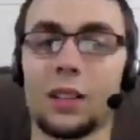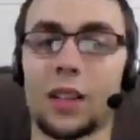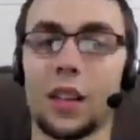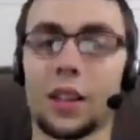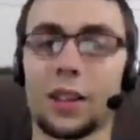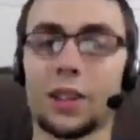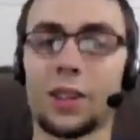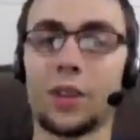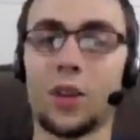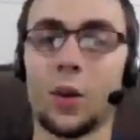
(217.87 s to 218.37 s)
I
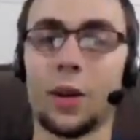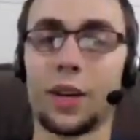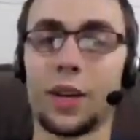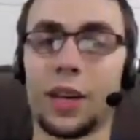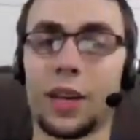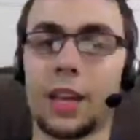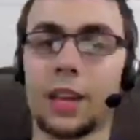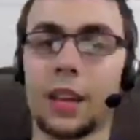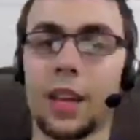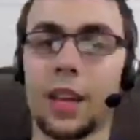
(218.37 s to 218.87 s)
guess no one can
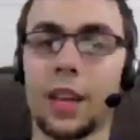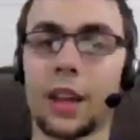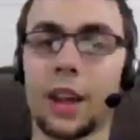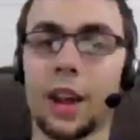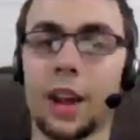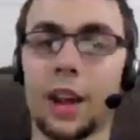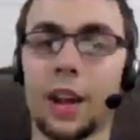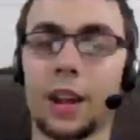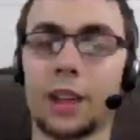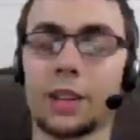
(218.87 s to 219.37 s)
hit that
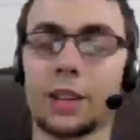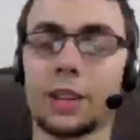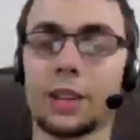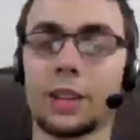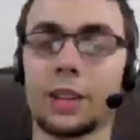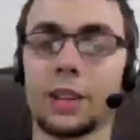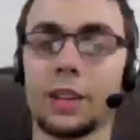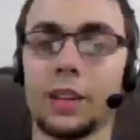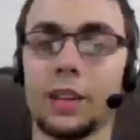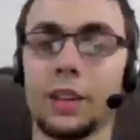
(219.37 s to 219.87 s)
guy. I guess...
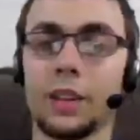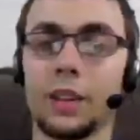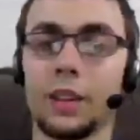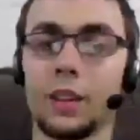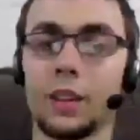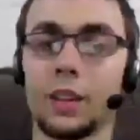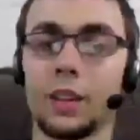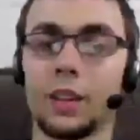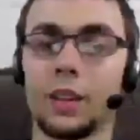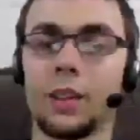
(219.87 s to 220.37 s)

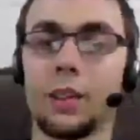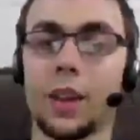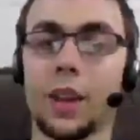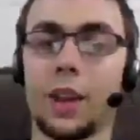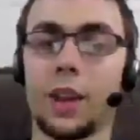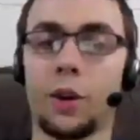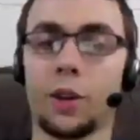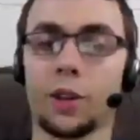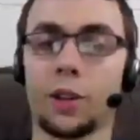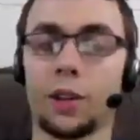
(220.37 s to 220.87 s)
Gray,
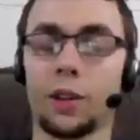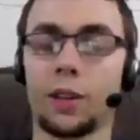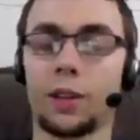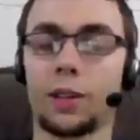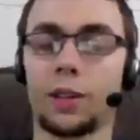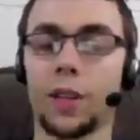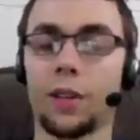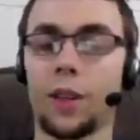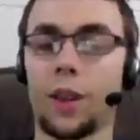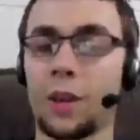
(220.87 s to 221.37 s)
you could...
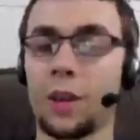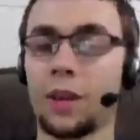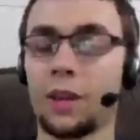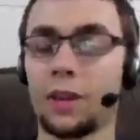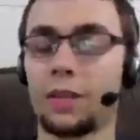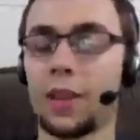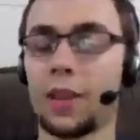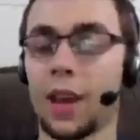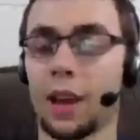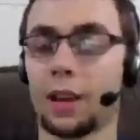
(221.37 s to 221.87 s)
Click, I mean,
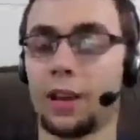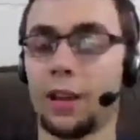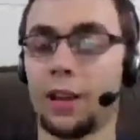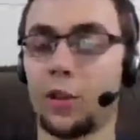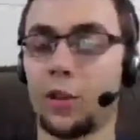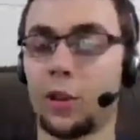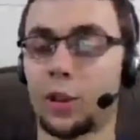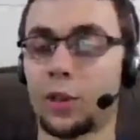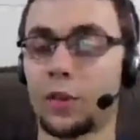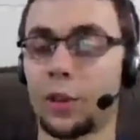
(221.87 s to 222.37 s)
yeah, Kliff, you
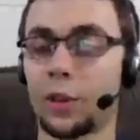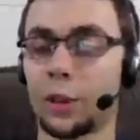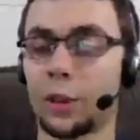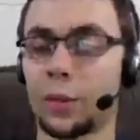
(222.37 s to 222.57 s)
could just finish him